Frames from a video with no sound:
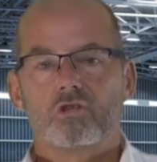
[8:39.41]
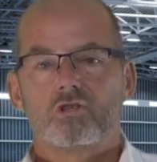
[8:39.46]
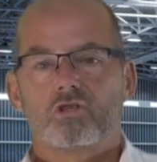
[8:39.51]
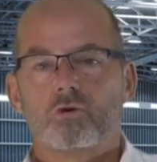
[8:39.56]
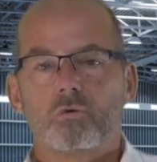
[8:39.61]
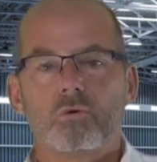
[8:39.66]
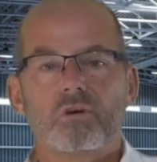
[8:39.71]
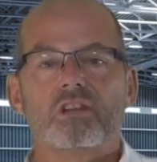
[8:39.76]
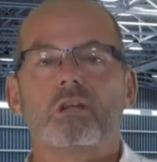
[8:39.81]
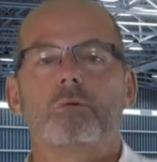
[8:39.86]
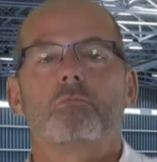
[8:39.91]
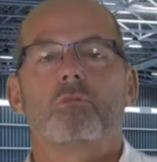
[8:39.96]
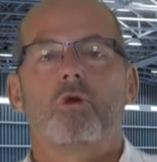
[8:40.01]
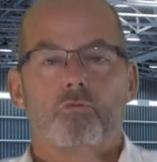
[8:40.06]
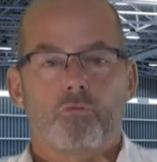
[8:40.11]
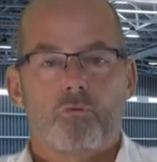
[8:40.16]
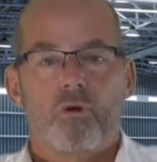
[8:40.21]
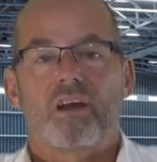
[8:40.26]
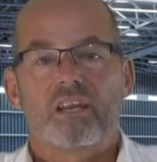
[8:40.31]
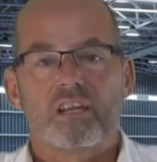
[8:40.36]
doing them, you're
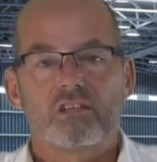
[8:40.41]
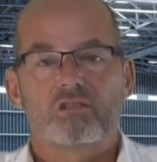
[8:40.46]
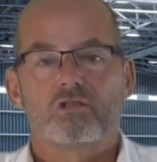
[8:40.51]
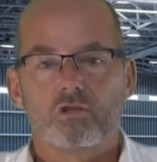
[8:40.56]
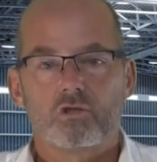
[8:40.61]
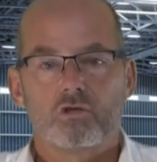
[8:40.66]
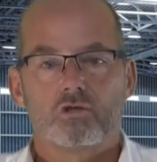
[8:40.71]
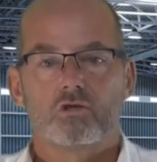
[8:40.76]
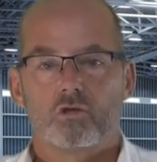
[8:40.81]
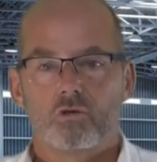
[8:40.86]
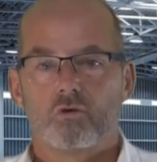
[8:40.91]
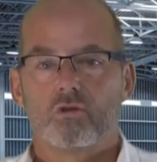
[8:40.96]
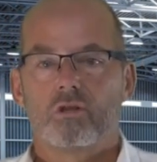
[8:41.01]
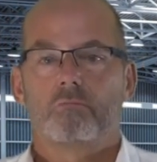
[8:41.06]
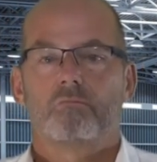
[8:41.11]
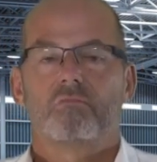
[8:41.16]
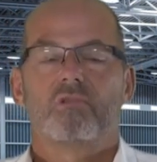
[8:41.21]
ready to do them.